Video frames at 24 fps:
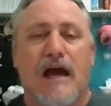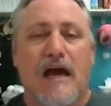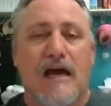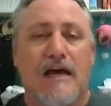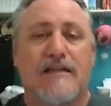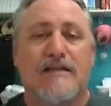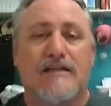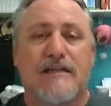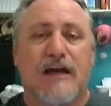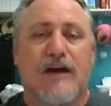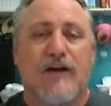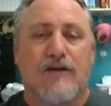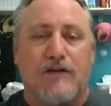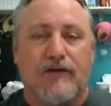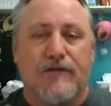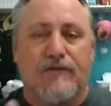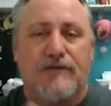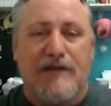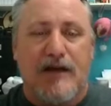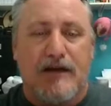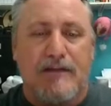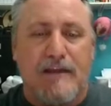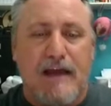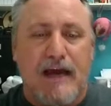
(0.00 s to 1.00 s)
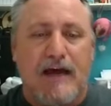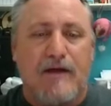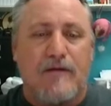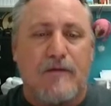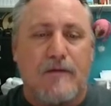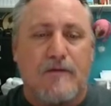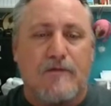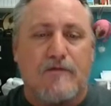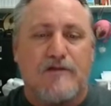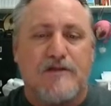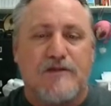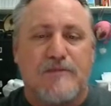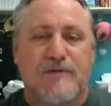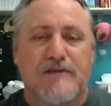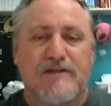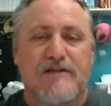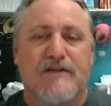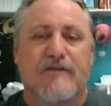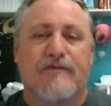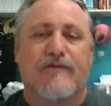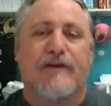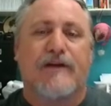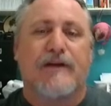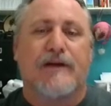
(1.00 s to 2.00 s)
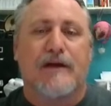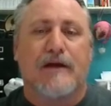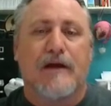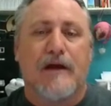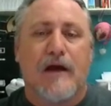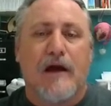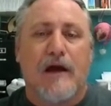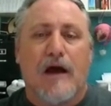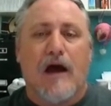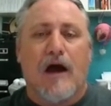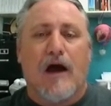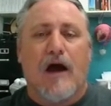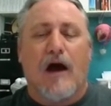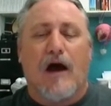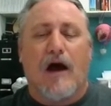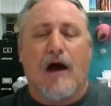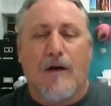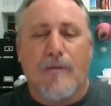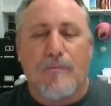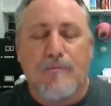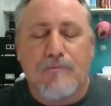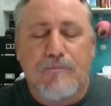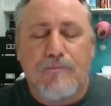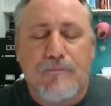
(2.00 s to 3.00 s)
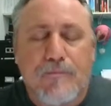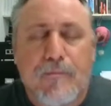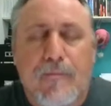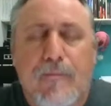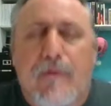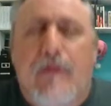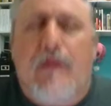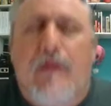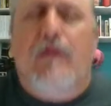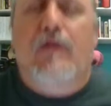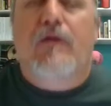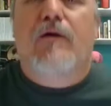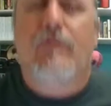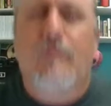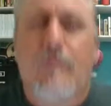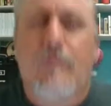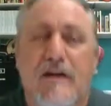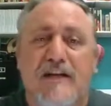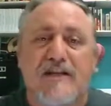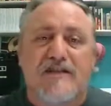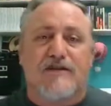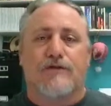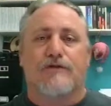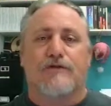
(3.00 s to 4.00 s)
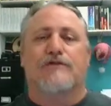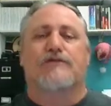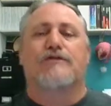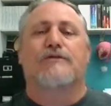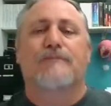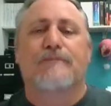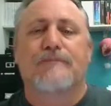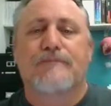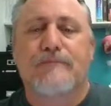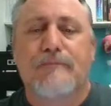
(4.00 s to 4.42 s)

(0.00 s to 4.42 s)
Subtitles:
until you've done that specific research.